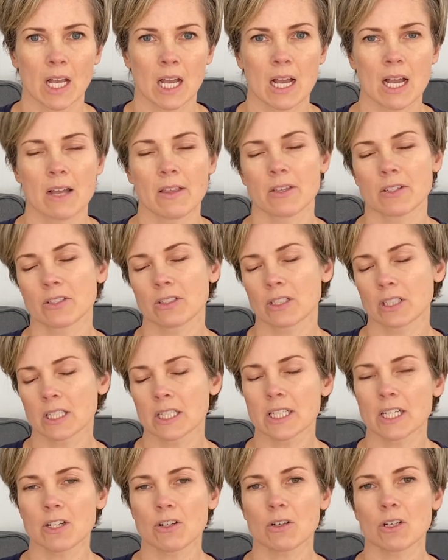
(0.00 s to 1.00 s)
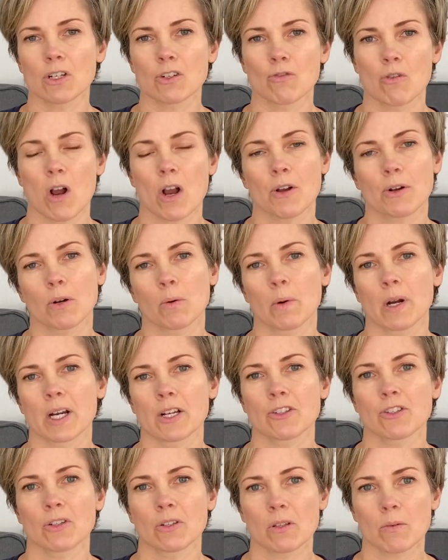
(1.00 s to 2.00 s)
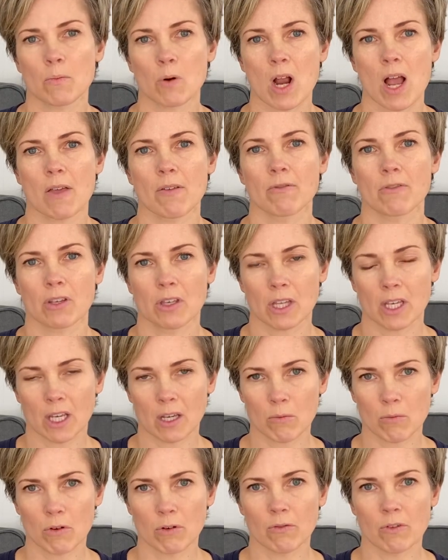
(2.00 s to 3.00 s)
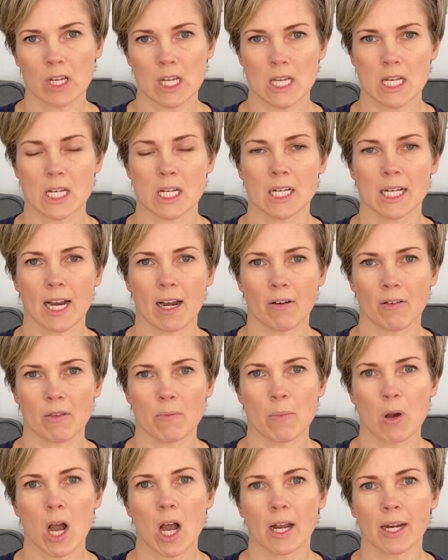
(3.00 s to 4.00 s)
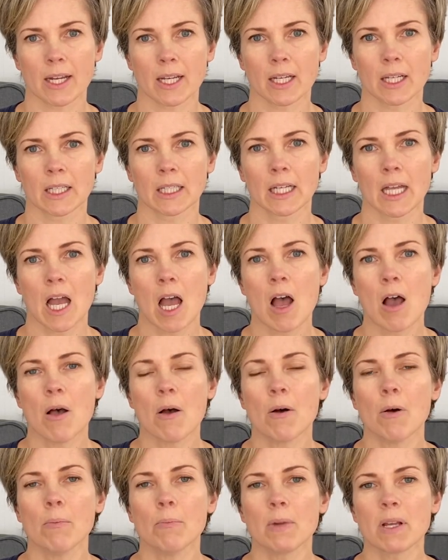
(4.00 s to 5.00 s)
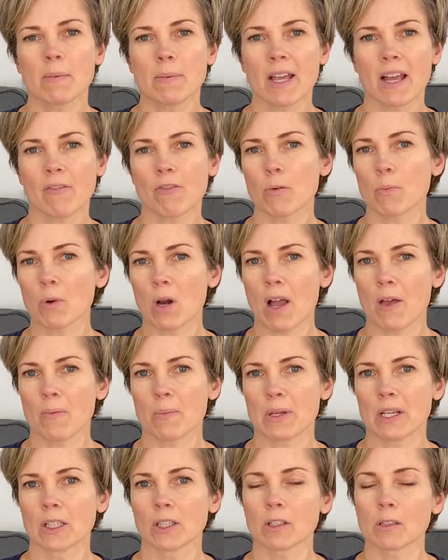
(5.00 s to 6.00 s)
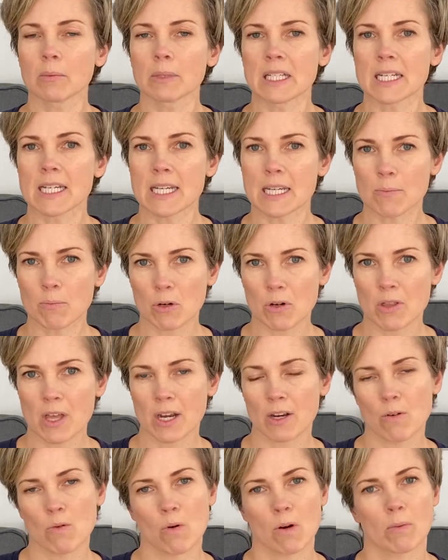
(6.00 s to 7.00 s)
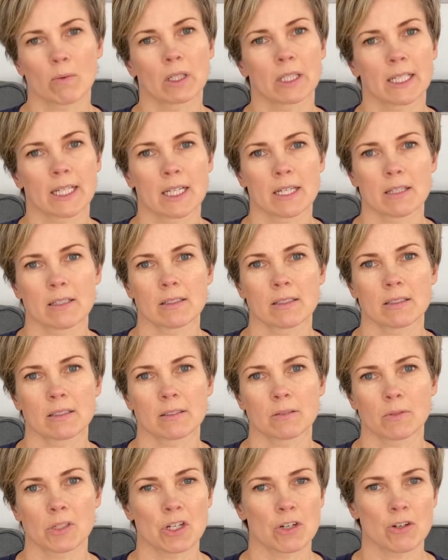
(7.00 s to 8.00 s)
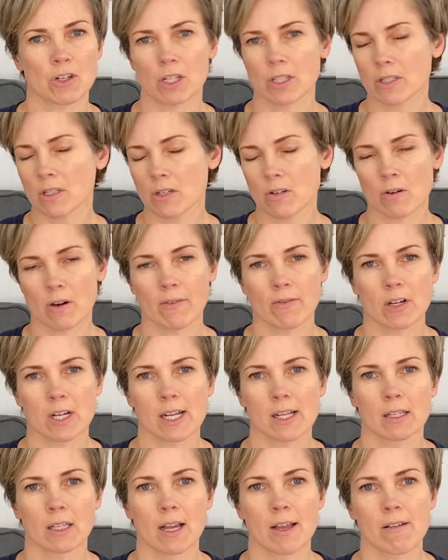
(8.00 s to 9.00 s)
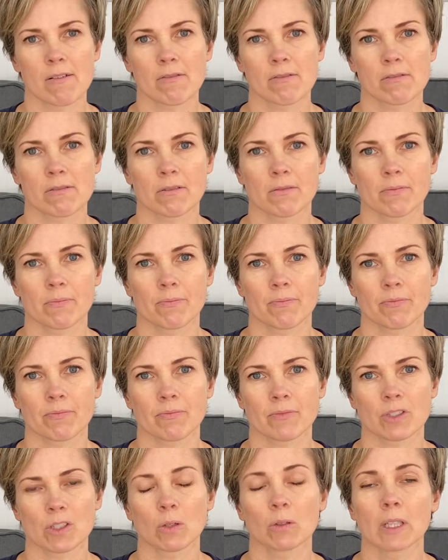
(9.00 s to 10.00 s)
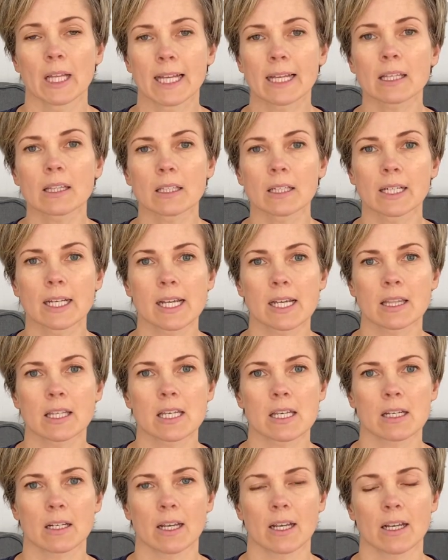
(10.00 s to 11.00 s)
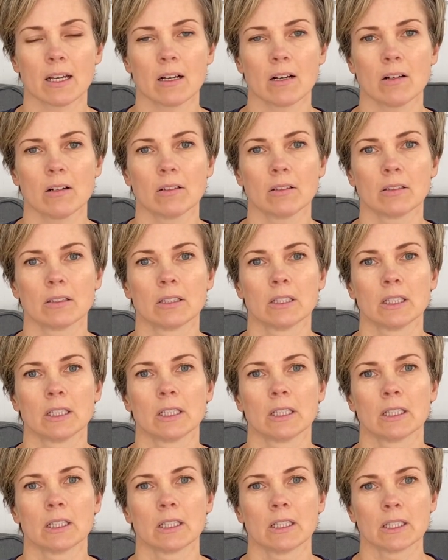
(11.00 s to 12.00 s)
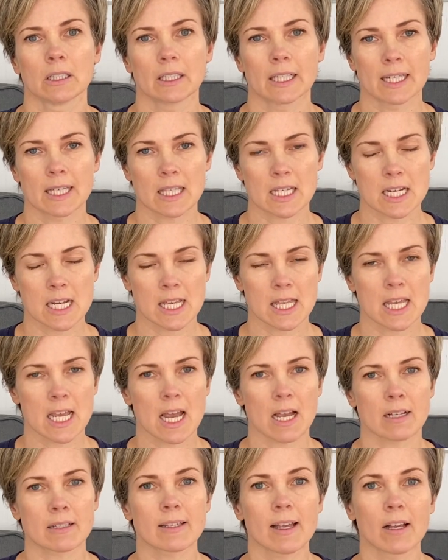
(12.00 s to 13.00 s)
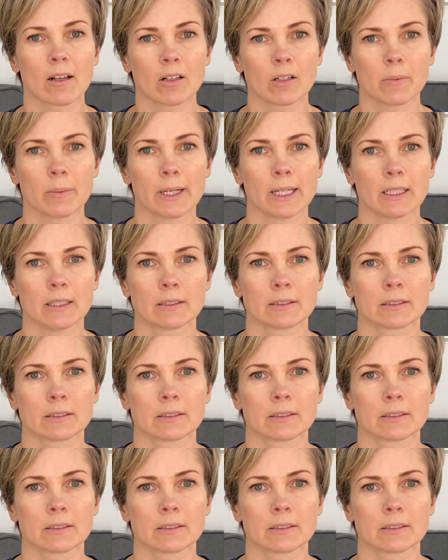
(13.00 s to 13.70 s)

And then continue to draw your awareness to the breath, feeling it move in and out of the body. Maybe have the breath be a little bit deeper than it normally is when you're just in your everyday life. So lengthening the inhale, lengthening the exhale a bit.